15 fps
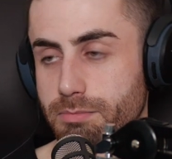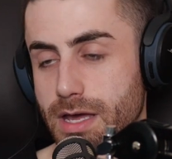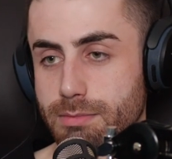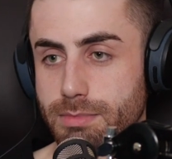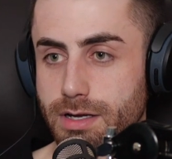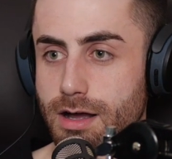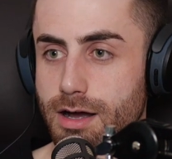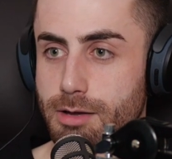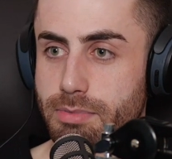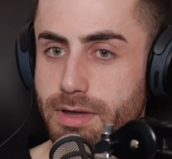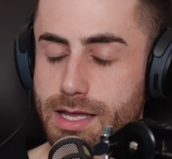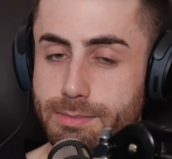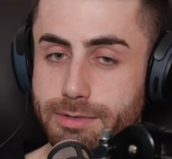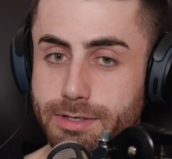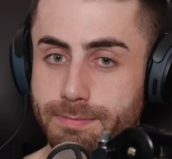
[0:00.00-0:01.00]
Pay my car
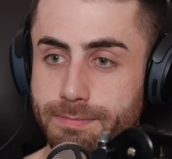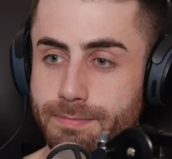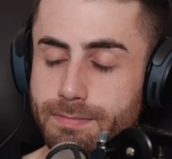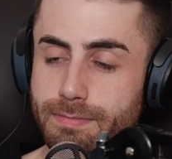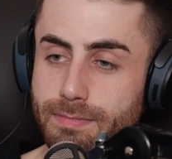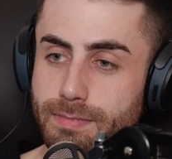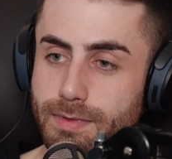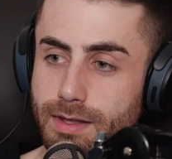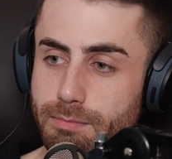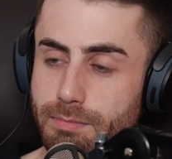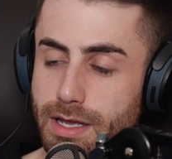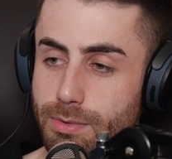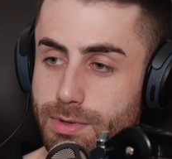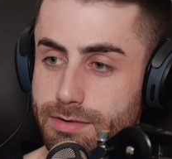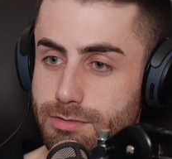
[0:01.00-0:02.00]
payment,
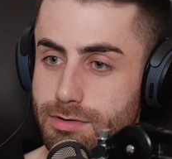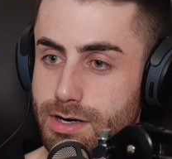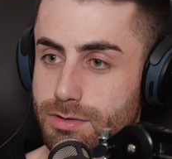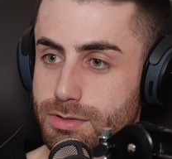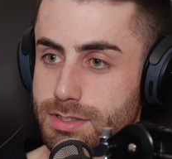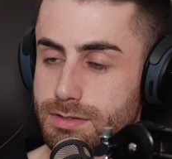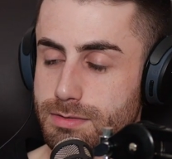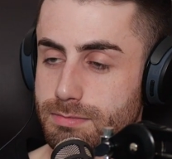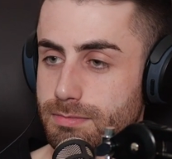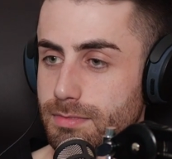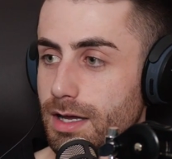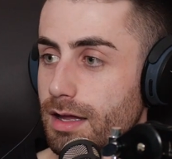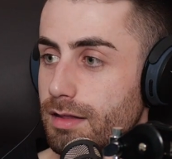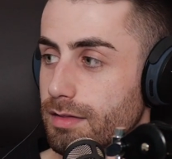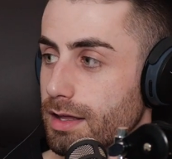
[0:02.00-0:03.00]
pay whatever else,
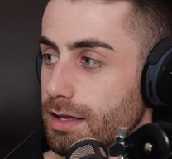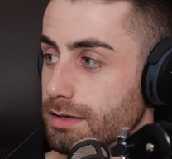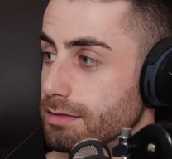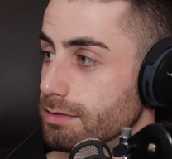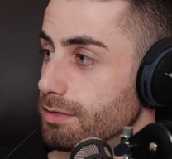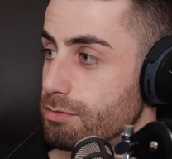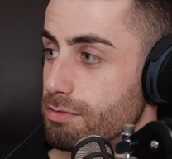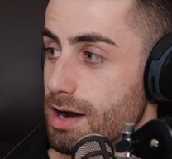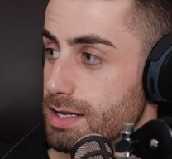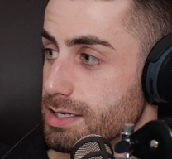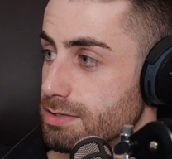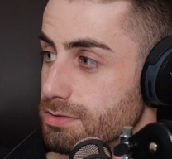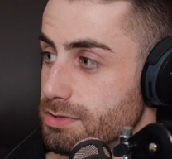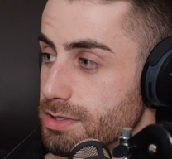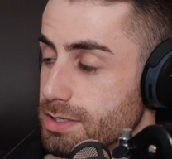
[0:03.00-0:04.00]
and then the
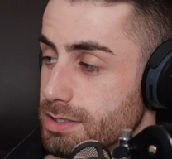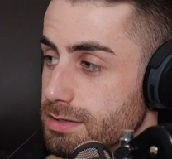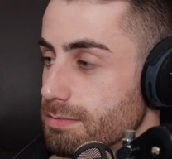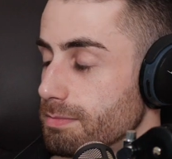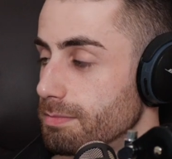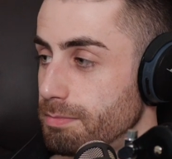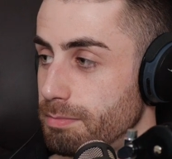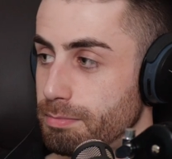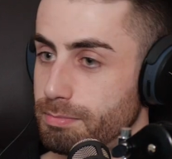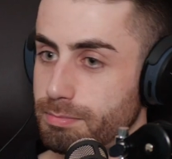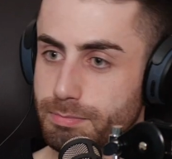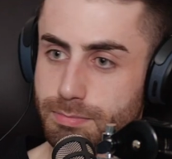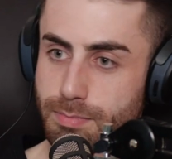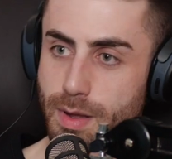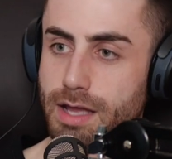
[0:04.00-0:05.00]
rest was just
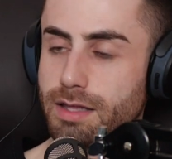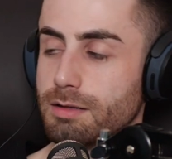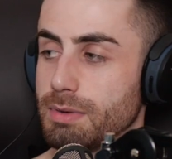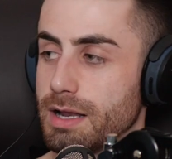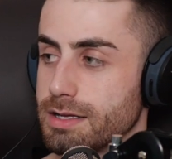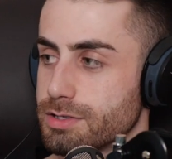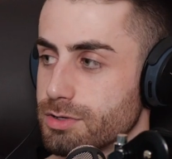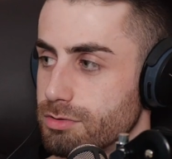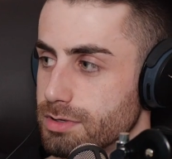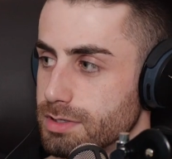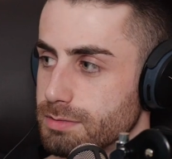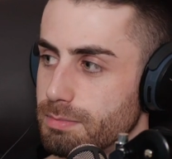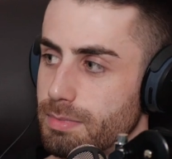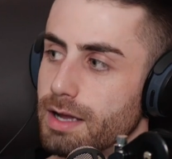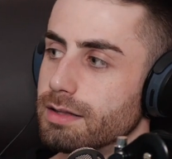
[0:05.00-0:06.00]
pay the
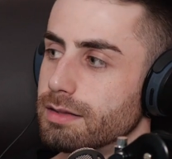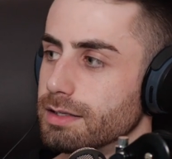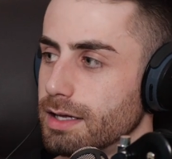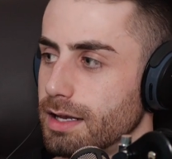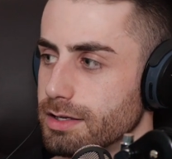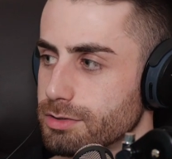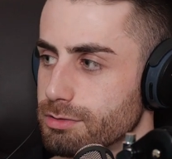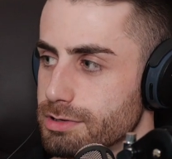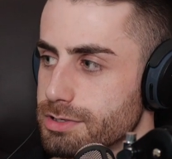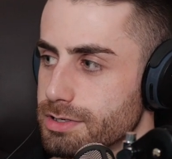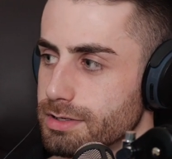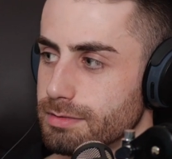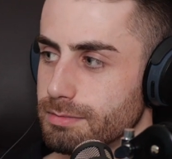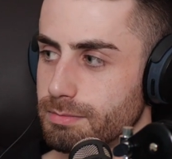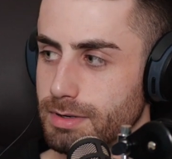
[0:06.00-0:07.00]
plasterers, pay the
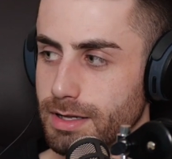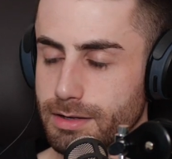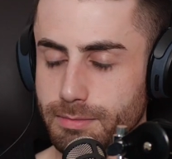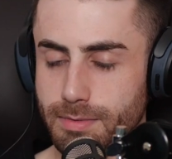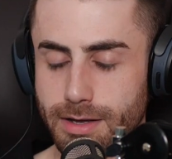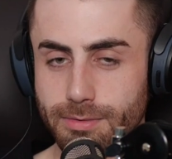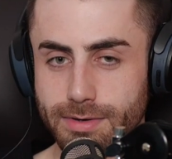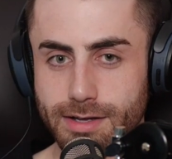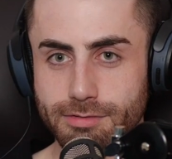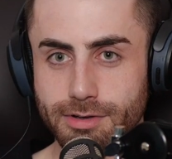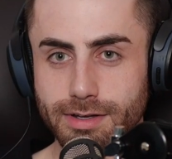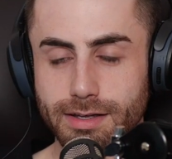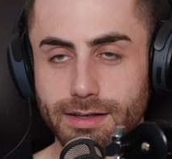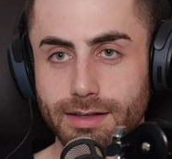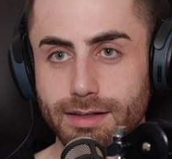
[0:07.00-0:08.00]
electrician, pay
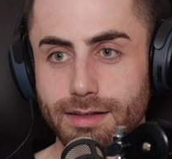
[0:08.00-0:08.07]
whatever.